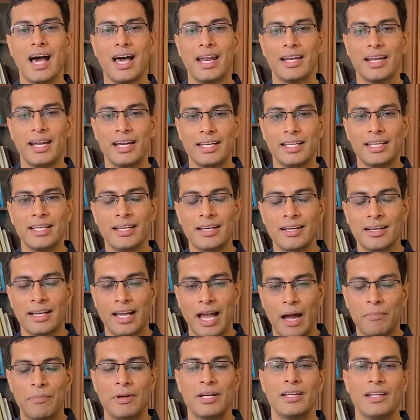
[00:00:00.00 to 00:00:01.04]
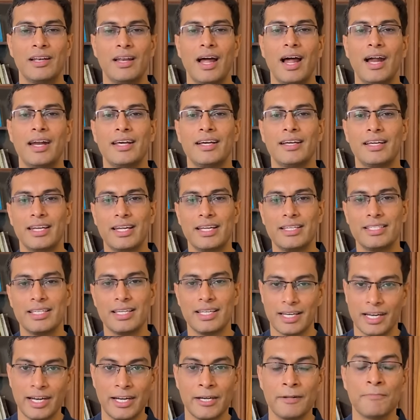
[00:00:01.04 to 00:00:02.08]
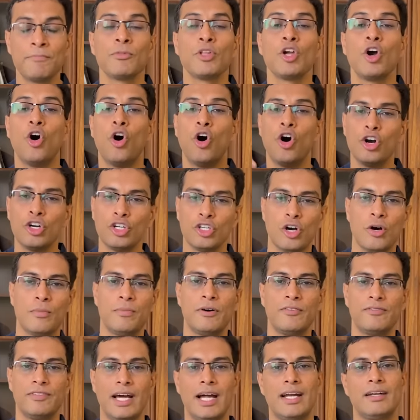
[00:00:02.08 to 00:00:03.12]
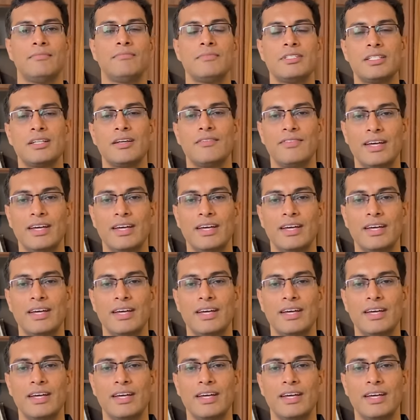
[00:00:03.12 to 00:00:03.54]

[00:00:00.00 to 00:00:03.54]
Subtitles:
are getting capital at a crazy rate. On top of that, Mr.